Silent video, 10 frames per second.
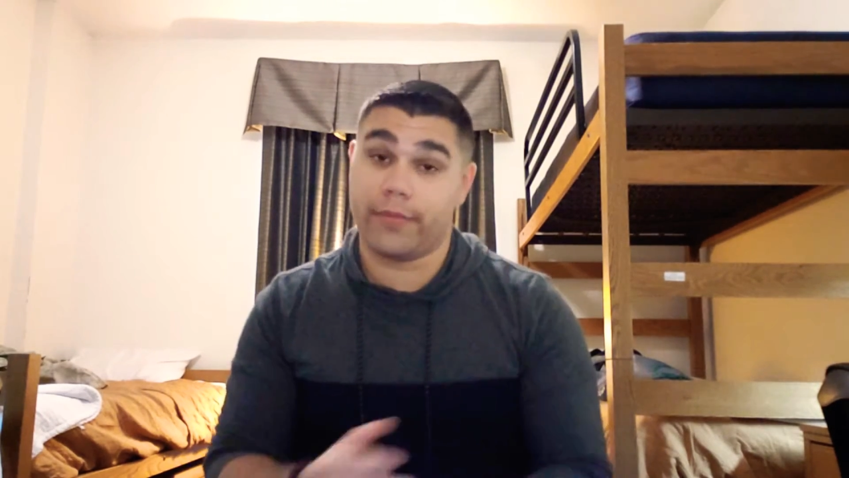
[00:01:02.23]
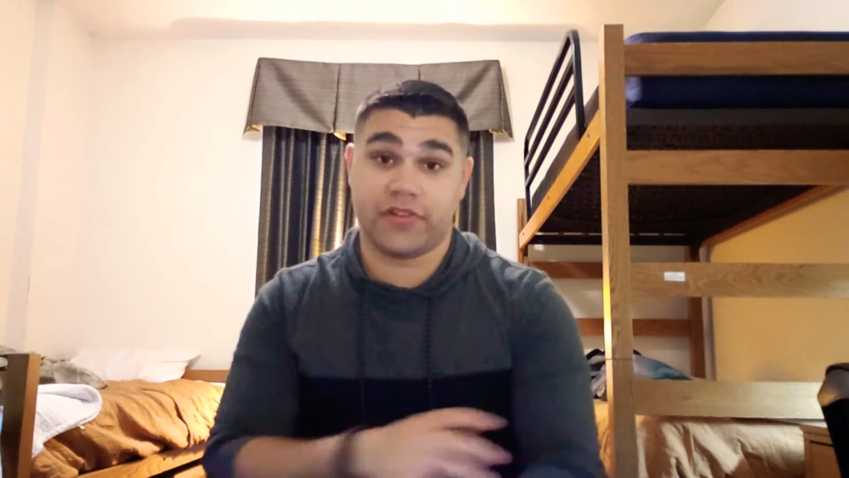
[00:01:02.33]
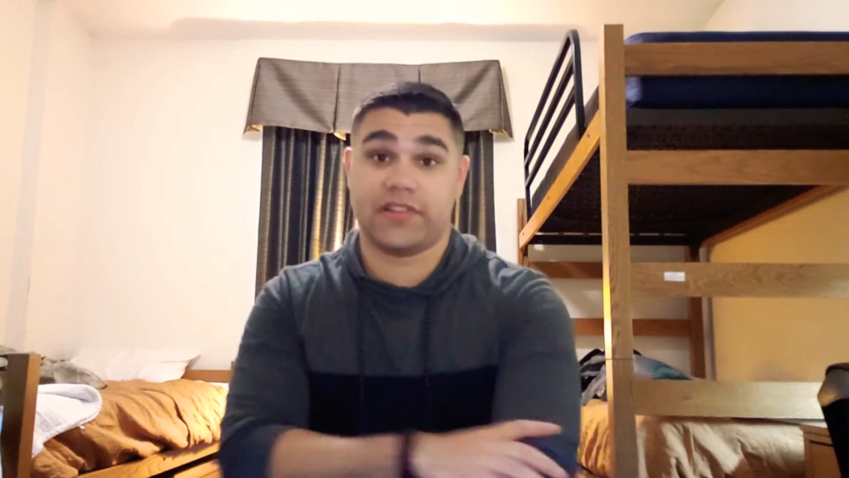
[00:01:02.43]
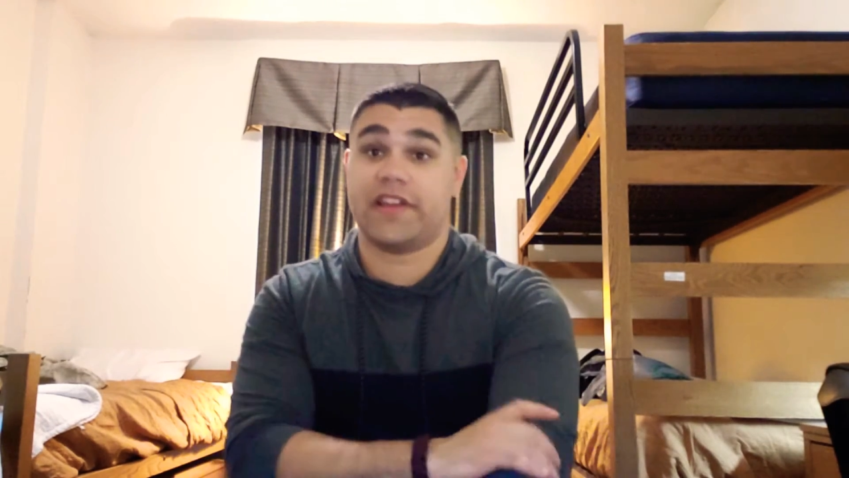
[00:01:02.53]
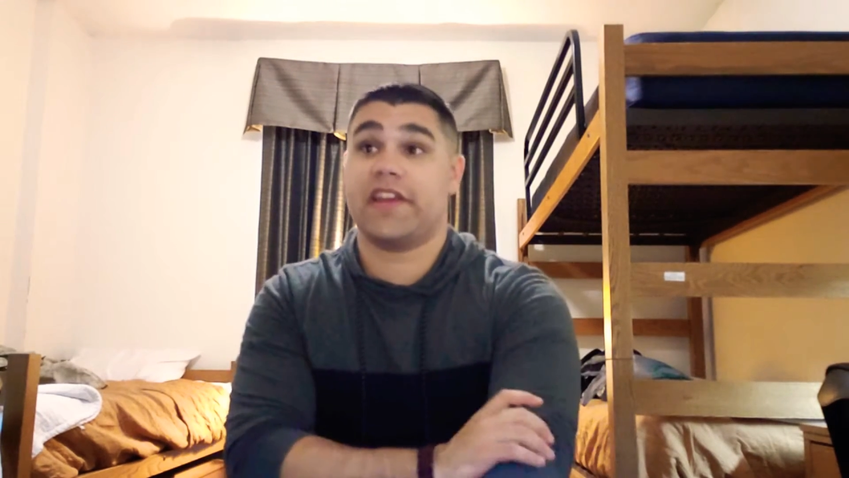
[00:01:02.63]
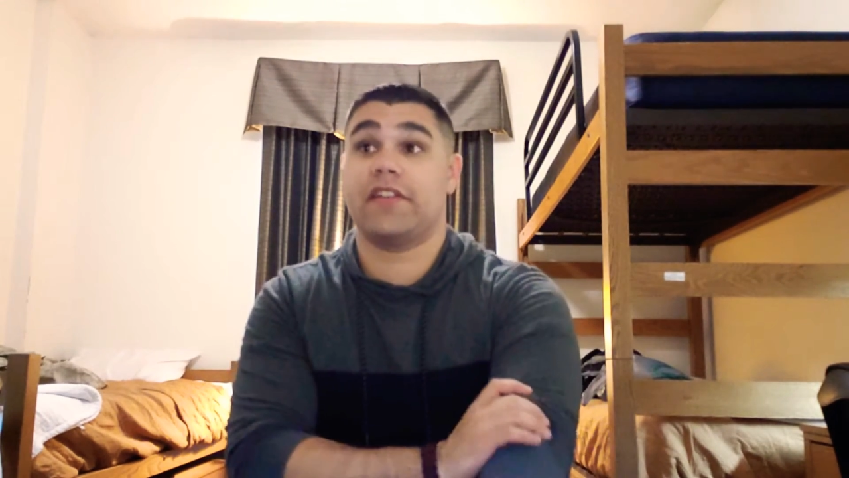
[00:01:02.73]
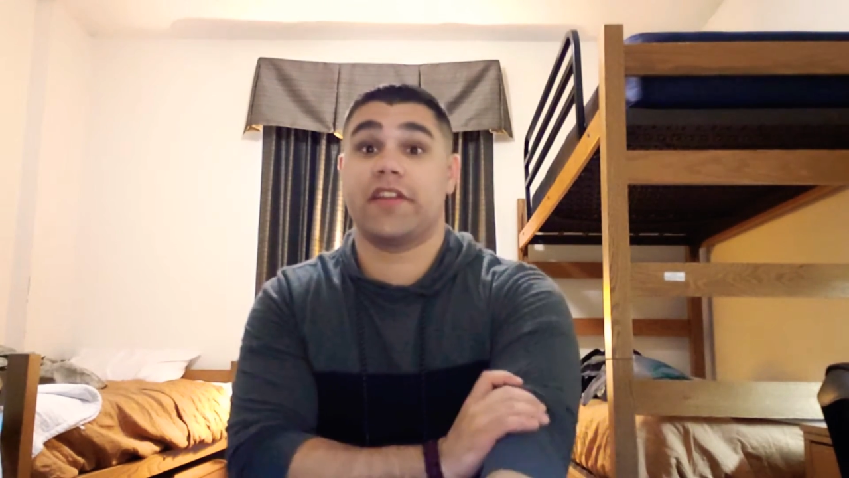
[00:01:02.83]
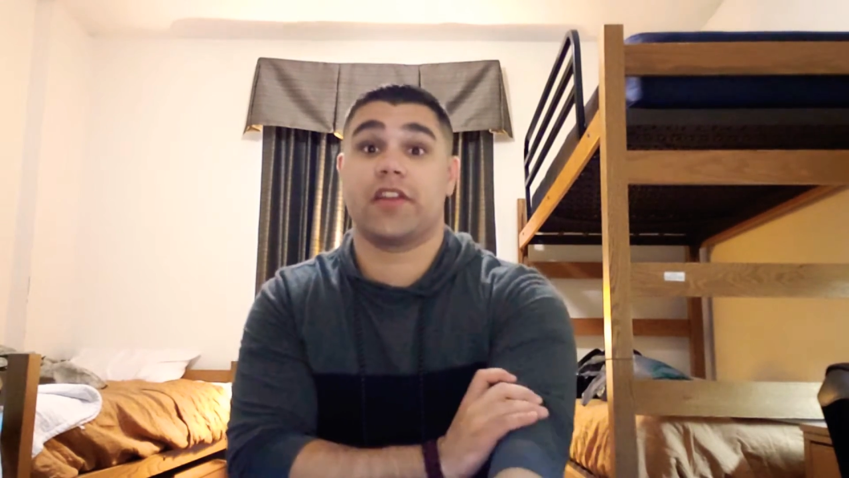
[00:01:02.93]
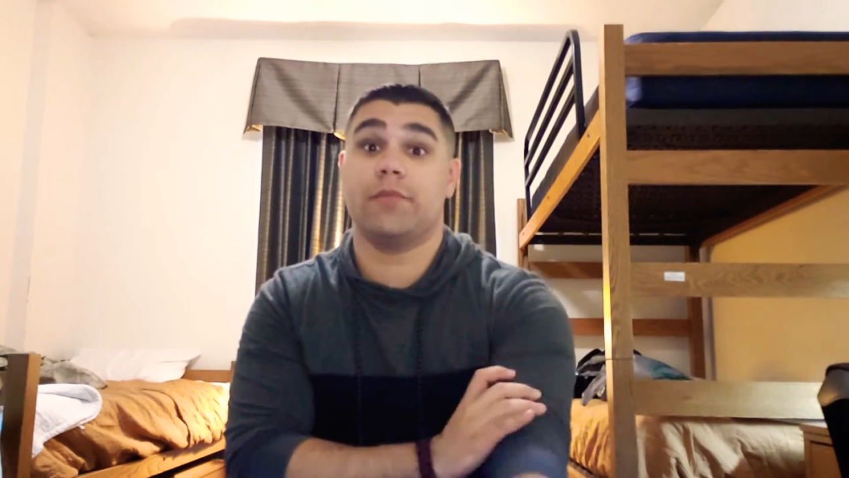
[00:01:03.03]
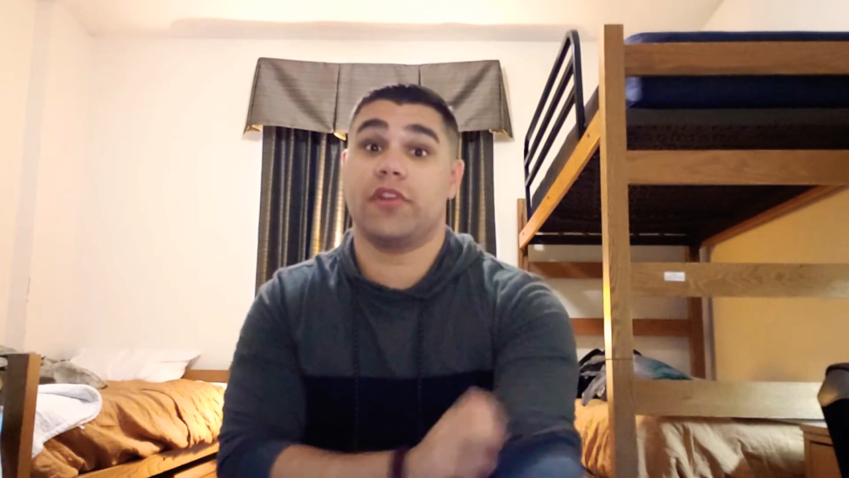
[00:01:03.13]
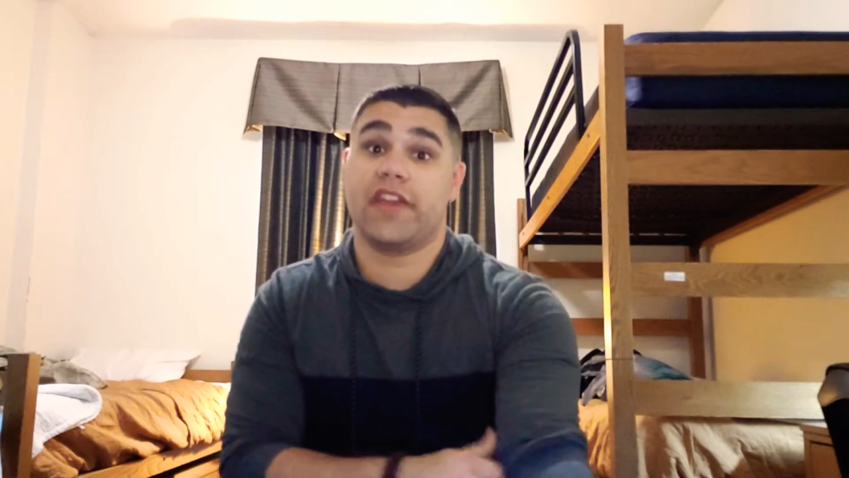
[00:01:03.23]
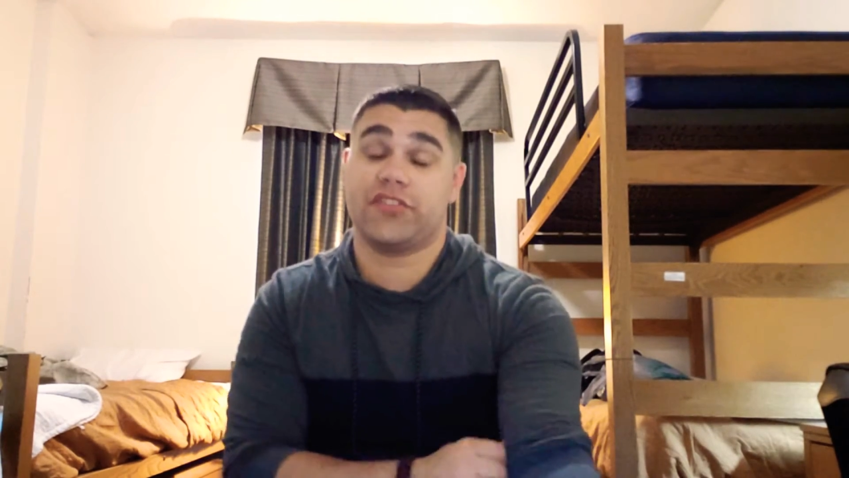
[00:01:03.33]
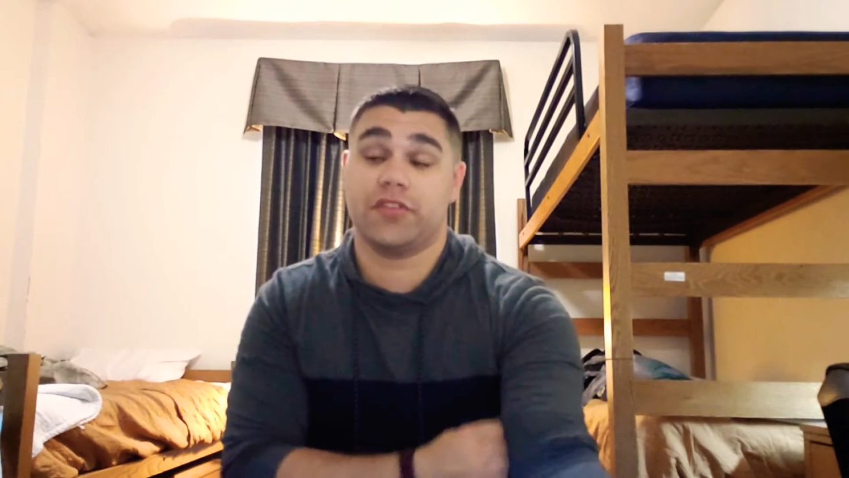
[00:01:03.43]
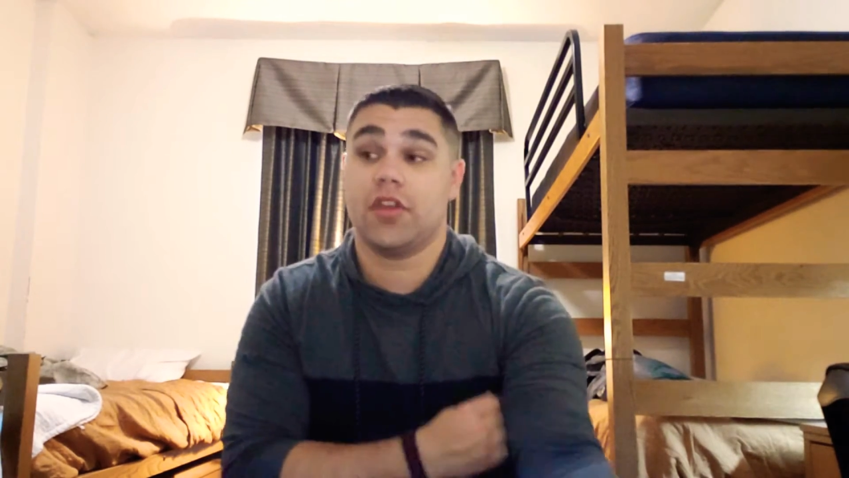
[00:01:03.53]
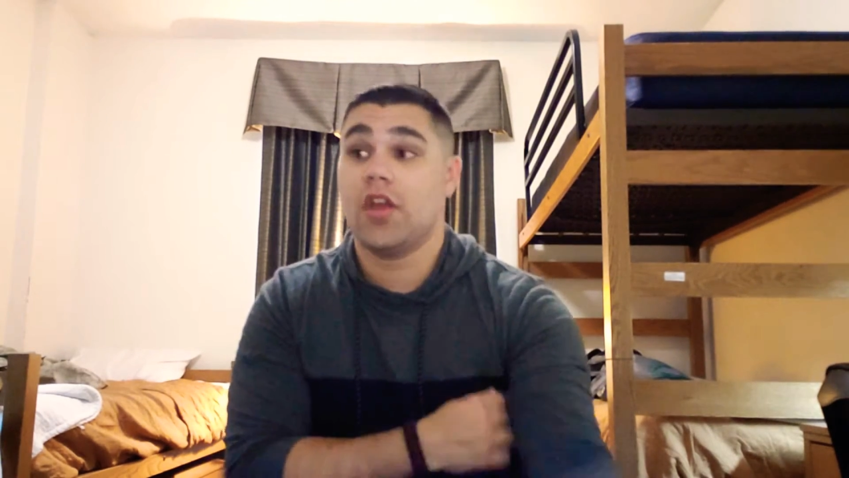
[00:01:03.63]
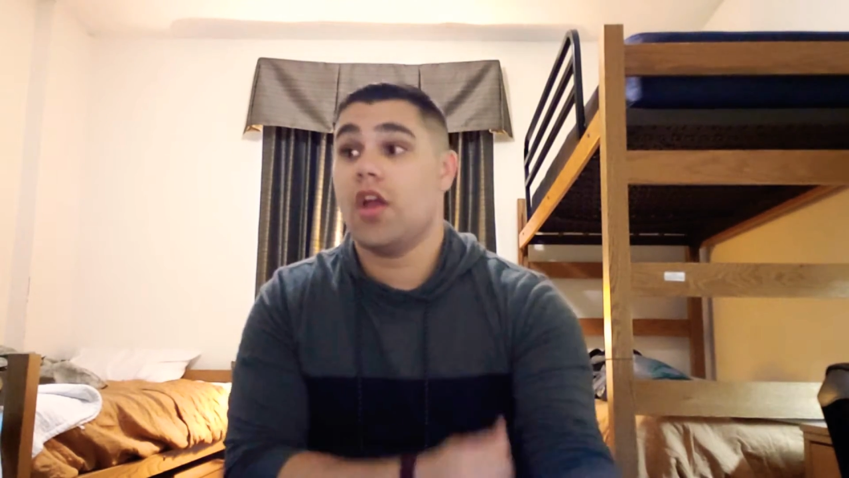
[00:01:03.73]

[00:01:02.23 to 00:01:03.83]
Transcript: much line handling and communication.